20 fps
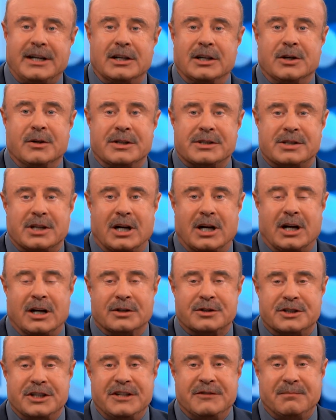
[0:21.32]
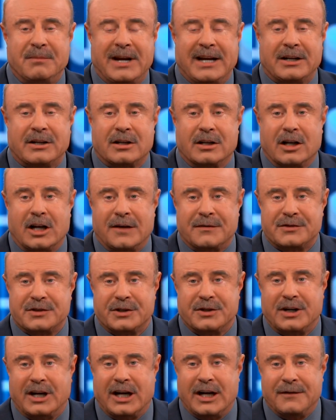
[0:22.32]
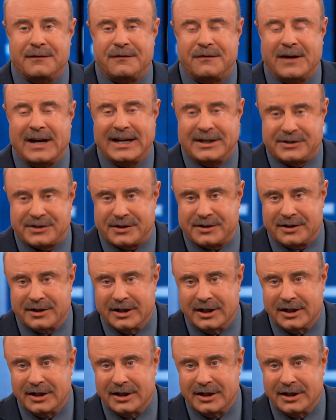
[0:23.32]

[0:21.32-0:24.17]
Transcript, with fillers: Lewis Hall, Chief Medical Officer of Pfizer.